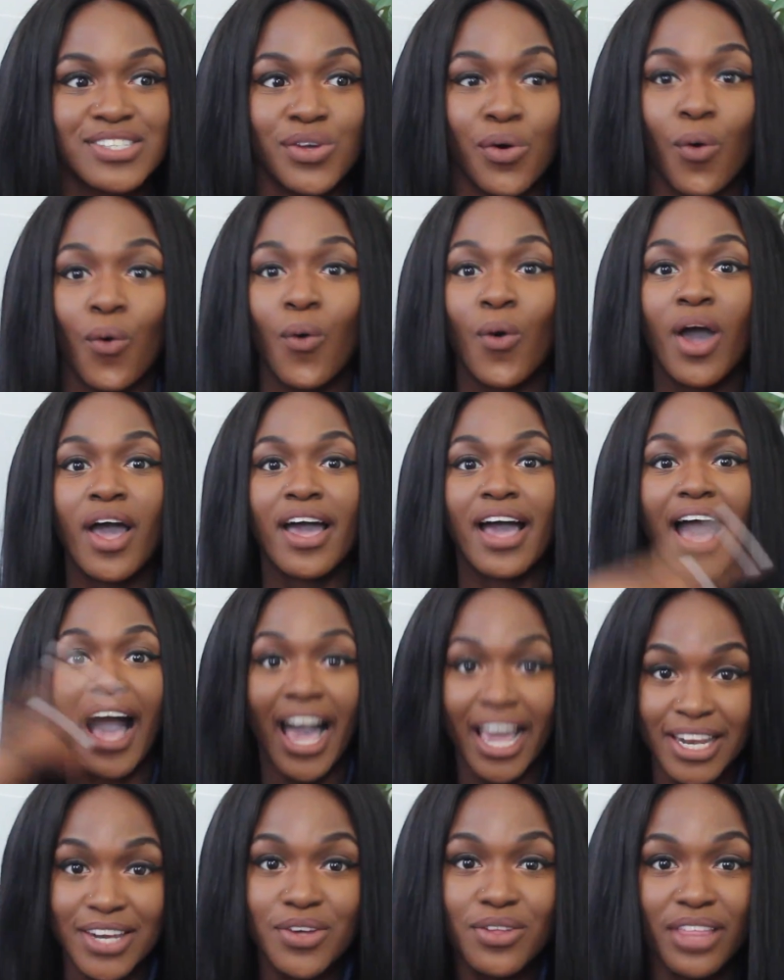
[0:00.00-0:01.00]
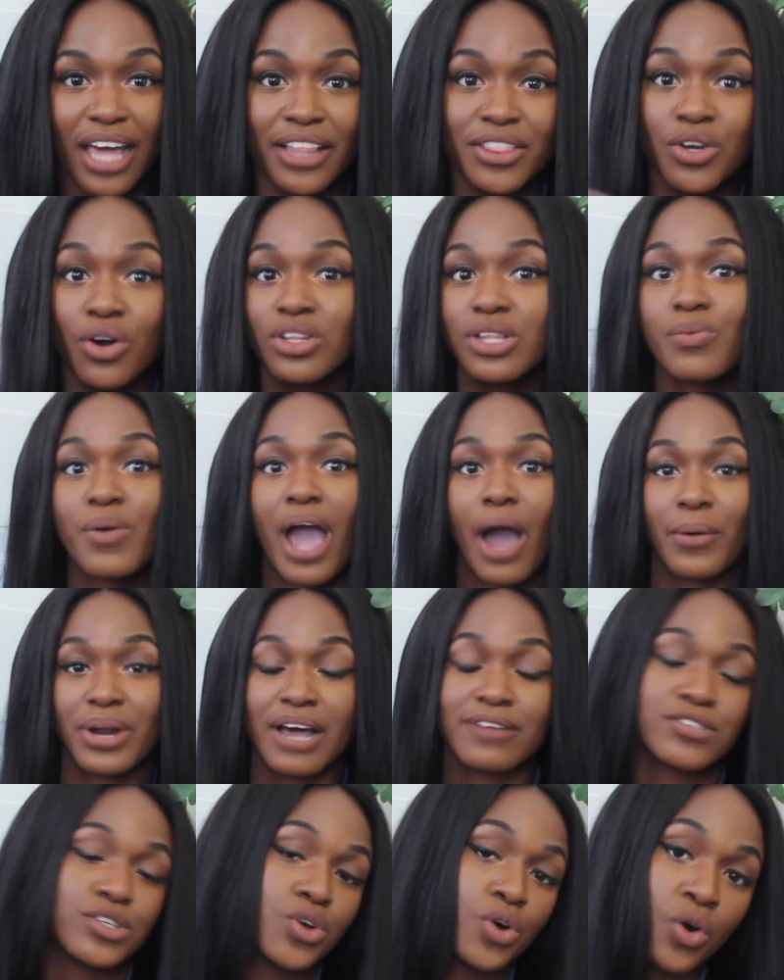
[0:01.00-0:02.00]
so I knew that the only way I would
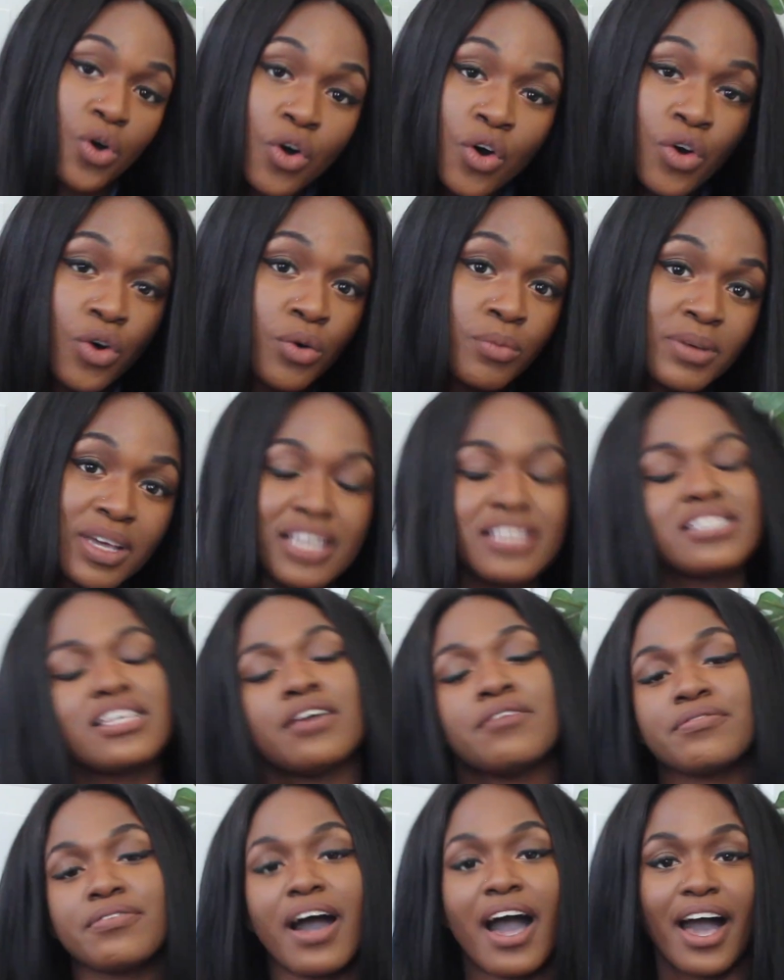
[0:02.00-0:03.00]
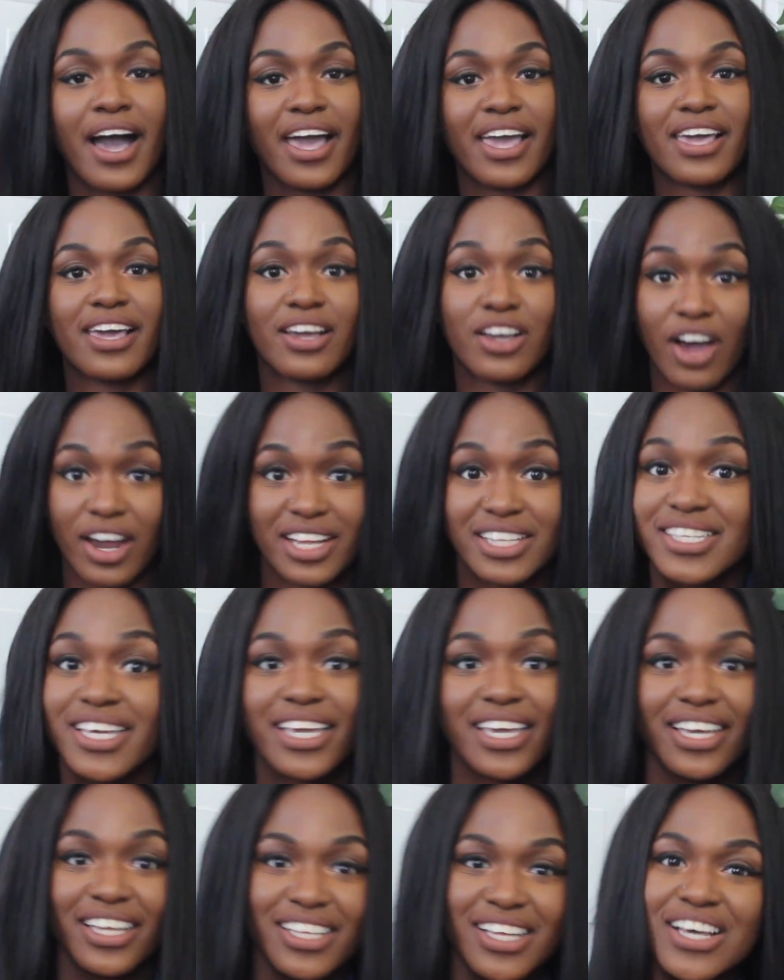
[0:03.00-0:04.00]
have to go home is if I got a
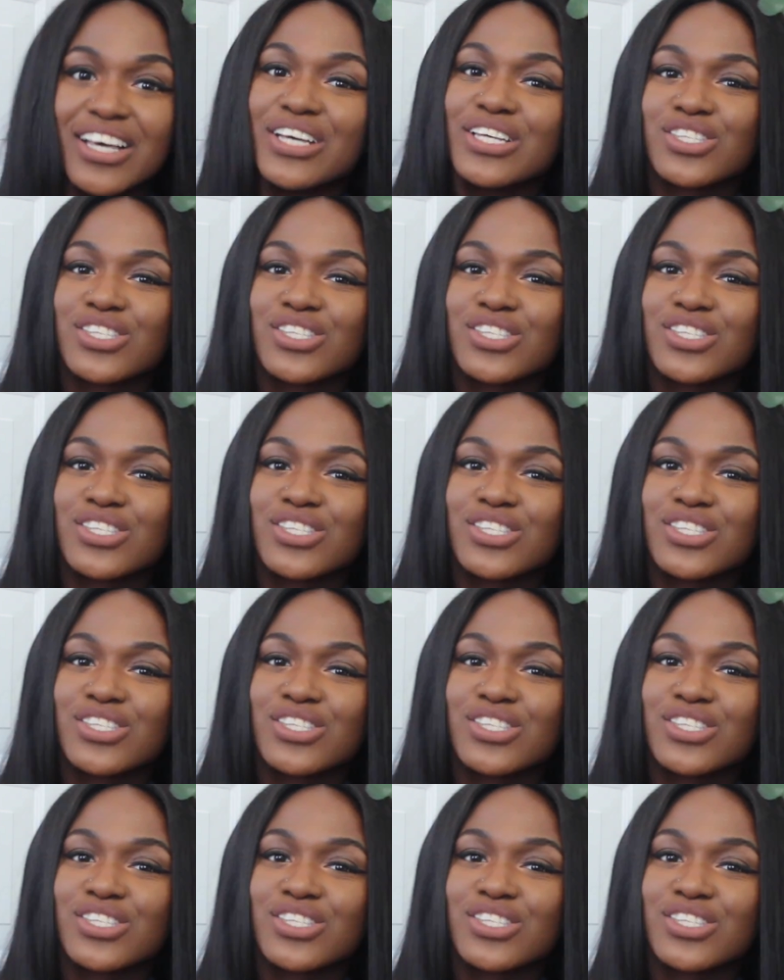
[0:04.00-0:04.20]
ticket.